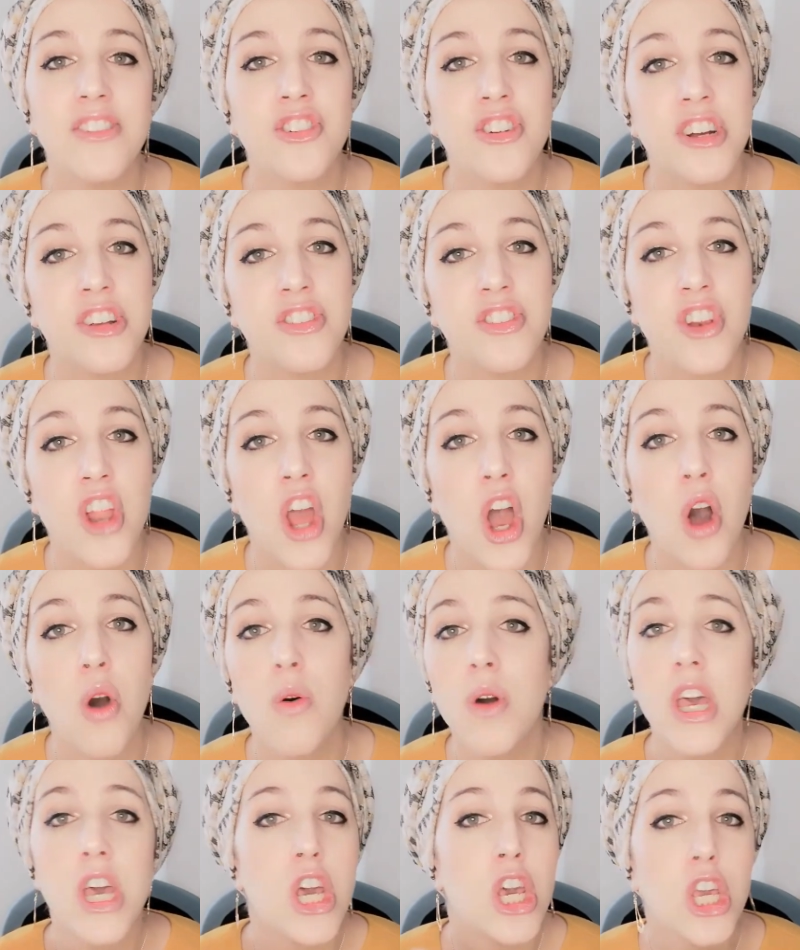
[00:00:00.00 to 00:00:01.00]
is no,
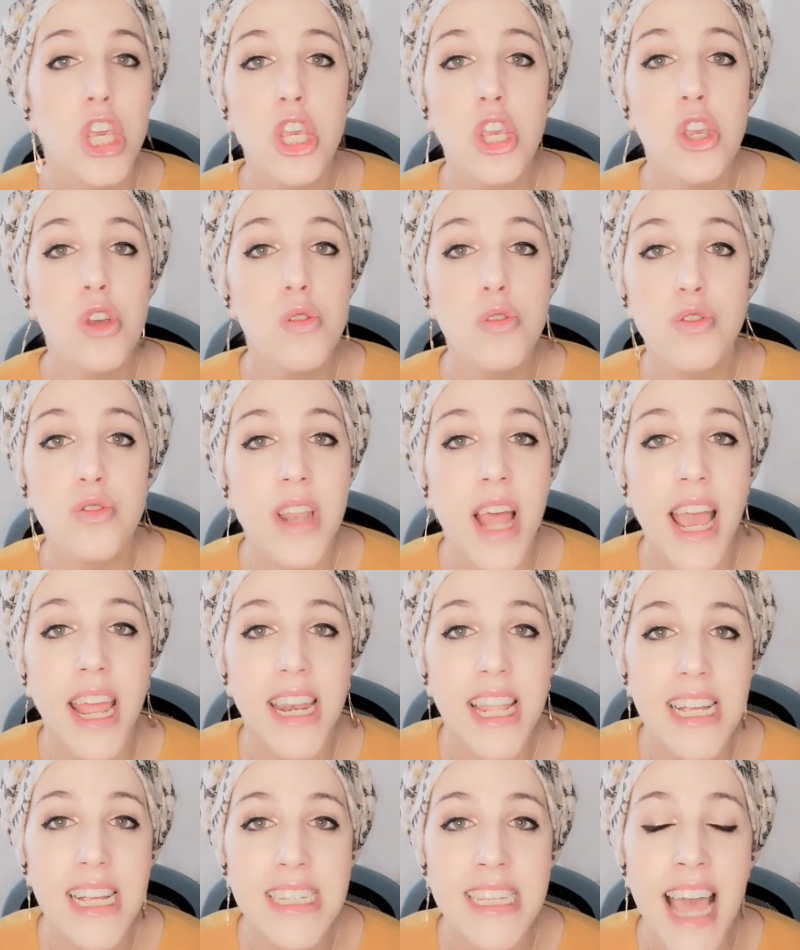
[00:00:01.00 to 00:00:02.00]
you do not
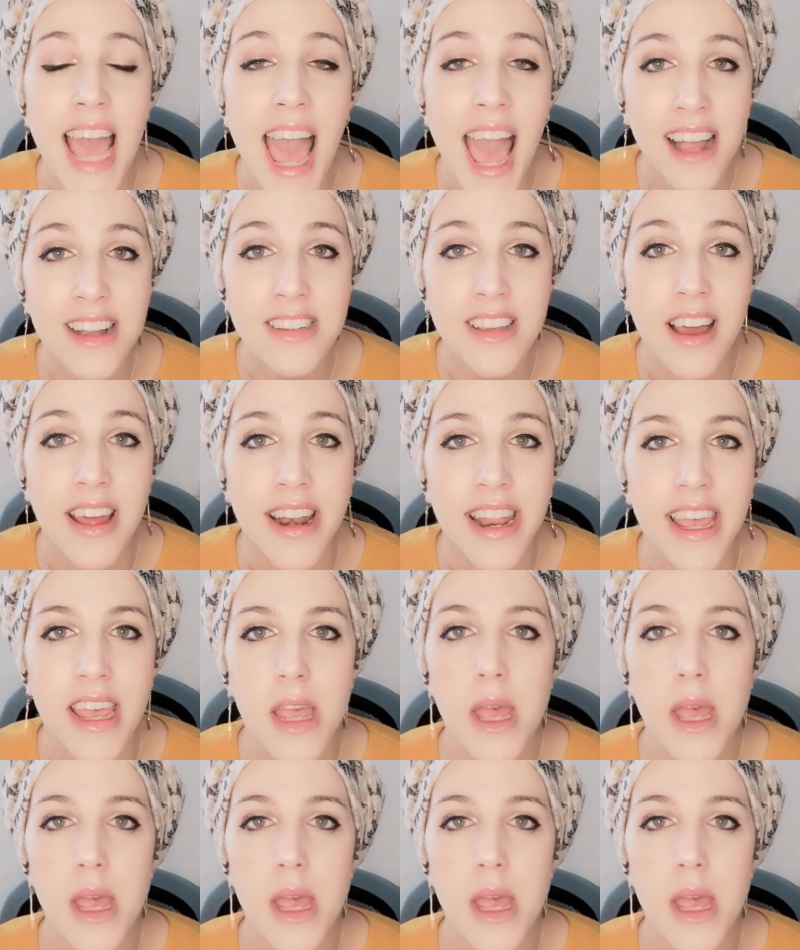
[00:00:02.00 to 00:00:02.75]
need to act on it.